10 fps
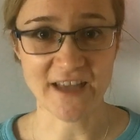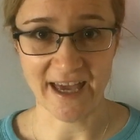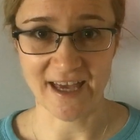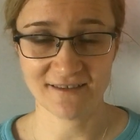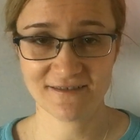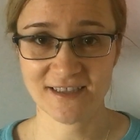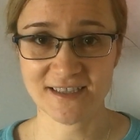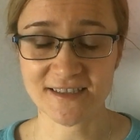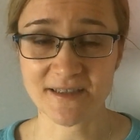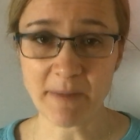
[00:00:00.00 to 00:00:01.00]
there. This
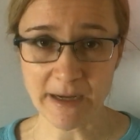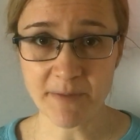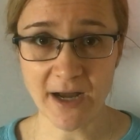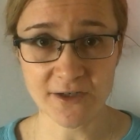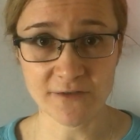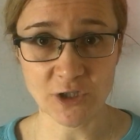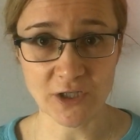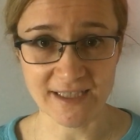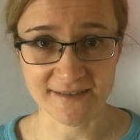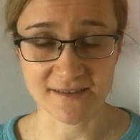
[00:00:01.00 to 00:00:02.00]
is the main part of your
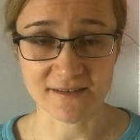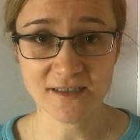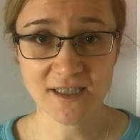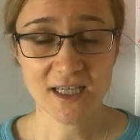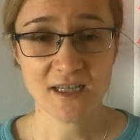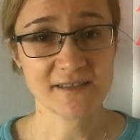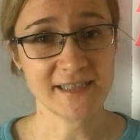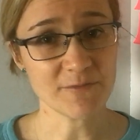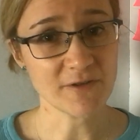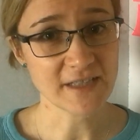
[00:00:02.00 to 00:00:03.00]
lesson.
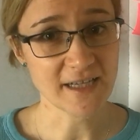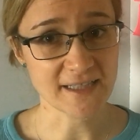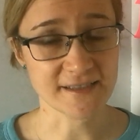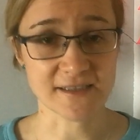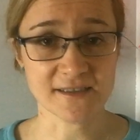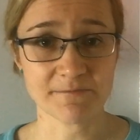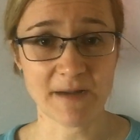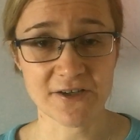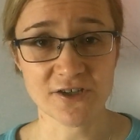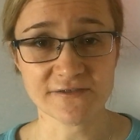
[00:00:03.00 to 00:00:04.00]
Some of the lessons
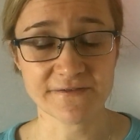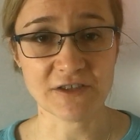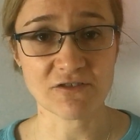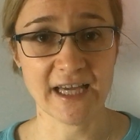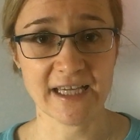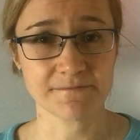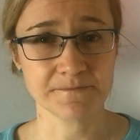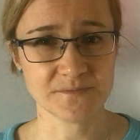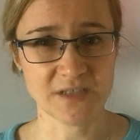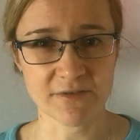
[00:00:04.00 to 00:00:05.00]
might not feel like
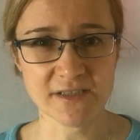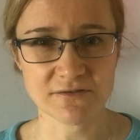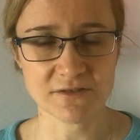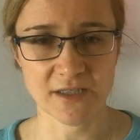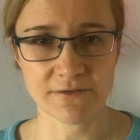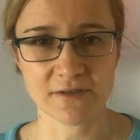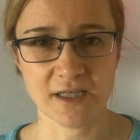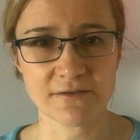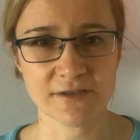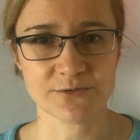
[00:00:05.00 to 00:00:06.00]
there isn't
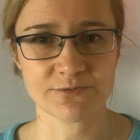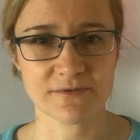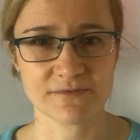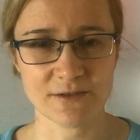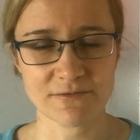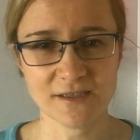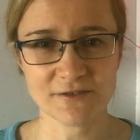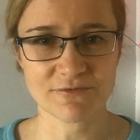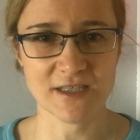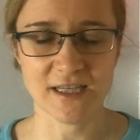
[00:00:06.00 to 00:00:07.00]

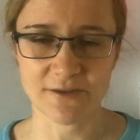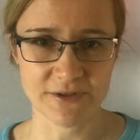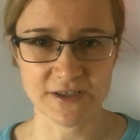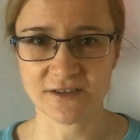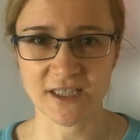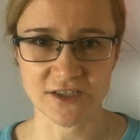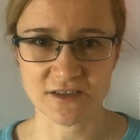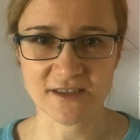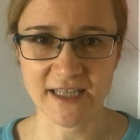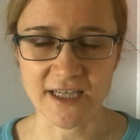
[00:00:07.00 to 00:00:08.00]
really a presentation
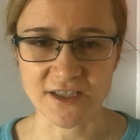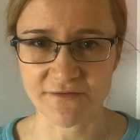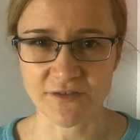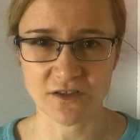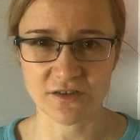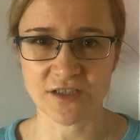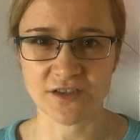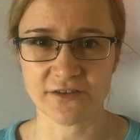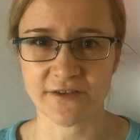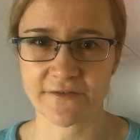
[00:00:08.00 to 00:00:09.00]
stage if these
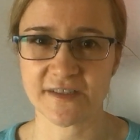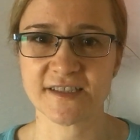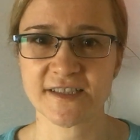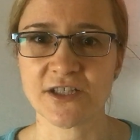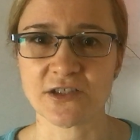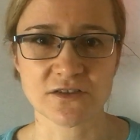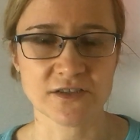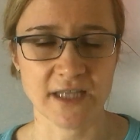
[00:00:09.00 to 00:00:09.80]
are different skills